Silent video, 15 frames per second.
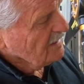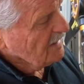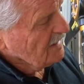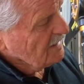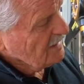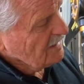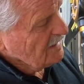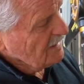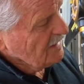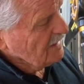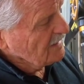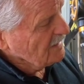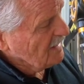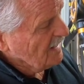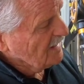and
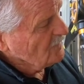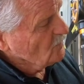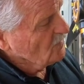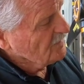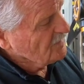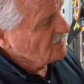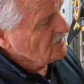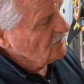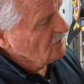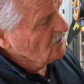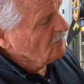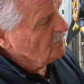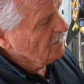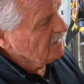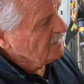in line with the
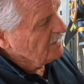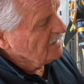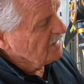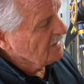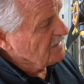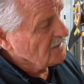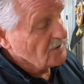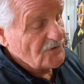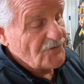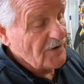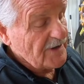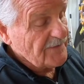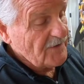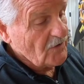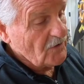tube, and it'll
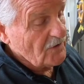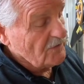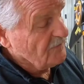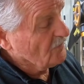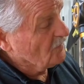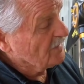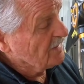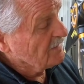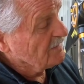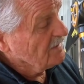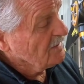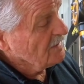drain the oil for you.